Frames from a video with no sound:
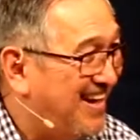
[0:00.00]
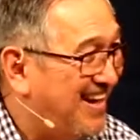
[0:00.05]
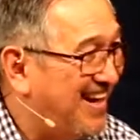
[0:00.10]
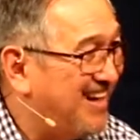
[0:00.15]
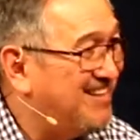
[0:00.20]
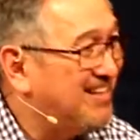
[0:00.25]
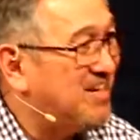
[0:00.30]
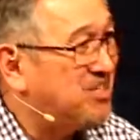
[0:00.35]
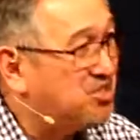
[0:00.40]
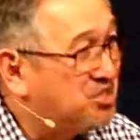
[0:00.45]

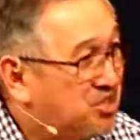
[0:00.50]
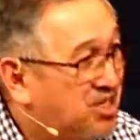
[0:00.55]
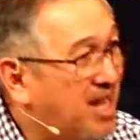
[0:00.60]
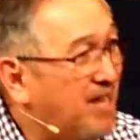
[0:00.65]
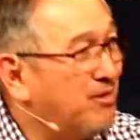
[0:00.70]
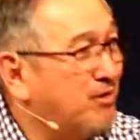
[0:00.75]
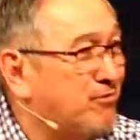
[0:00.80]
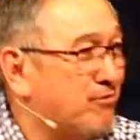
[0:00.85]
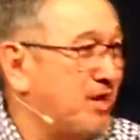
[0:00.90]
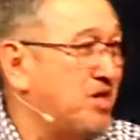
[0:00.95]
and that
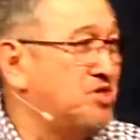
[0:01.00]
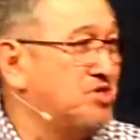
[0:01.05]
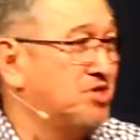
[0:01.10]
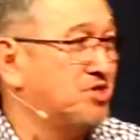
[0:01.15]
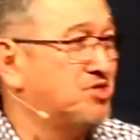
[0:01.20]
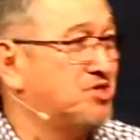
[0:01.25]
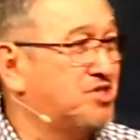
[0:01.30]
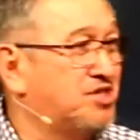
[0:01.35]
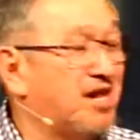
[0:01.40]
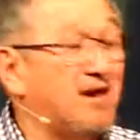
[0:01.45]

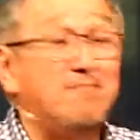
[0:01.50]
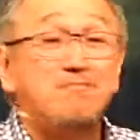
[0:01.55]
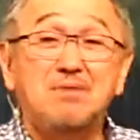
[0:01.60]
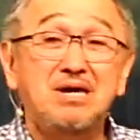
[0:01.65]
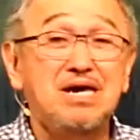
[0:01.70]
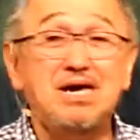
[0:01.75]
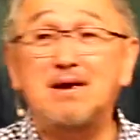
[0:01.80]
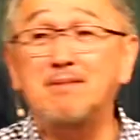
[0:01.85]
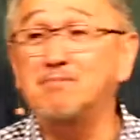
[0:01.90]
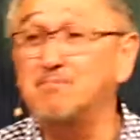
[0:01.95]
generations can
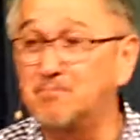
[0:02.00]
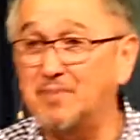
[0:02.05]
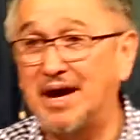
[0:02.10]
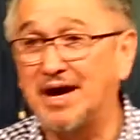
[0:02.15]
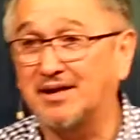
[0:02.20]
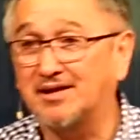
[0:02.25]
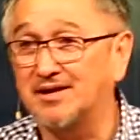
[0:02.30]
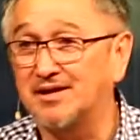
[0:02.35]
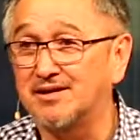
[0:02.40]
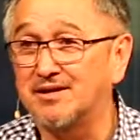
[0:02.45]
be
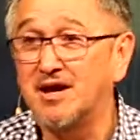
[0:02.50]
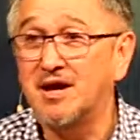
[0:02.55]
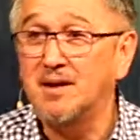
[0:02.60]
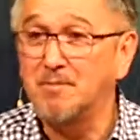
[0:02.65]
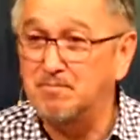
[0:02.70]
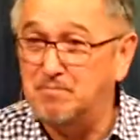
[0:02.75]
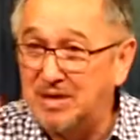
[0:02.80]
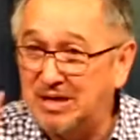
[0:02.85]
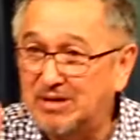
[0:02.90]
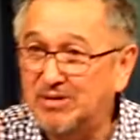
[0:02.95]
impacted
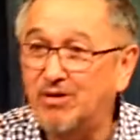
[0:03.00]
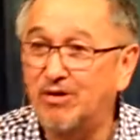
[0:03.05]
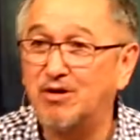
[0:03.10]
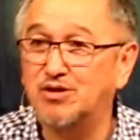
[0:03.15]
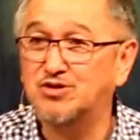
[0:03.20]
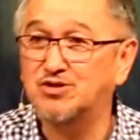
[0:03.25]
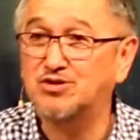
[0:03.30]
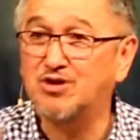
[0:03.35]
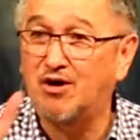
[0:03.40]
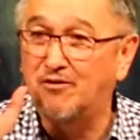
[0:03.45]

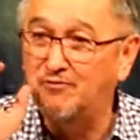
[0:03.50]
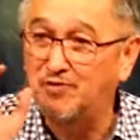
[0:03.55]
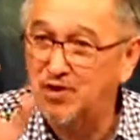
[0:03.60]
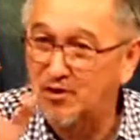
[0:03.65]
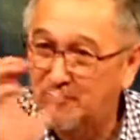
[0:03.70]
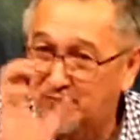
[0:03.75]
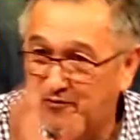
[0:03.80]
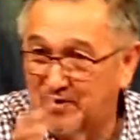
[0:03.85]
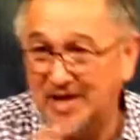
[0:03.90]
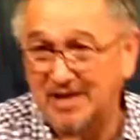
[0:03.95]
because of
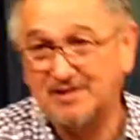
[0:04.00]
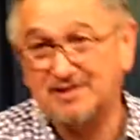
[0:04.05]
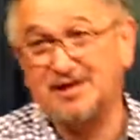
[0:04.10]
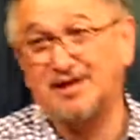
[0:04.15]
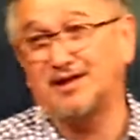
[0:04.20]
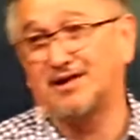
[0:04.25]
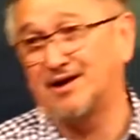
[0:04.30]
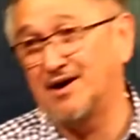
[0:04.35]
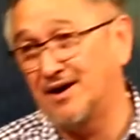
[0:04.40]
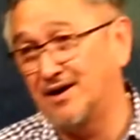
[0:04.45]
your faith
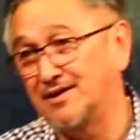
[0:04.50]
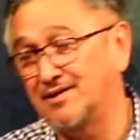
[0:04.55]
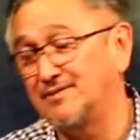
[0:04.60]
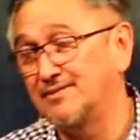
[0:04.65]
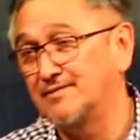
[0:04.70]
in God.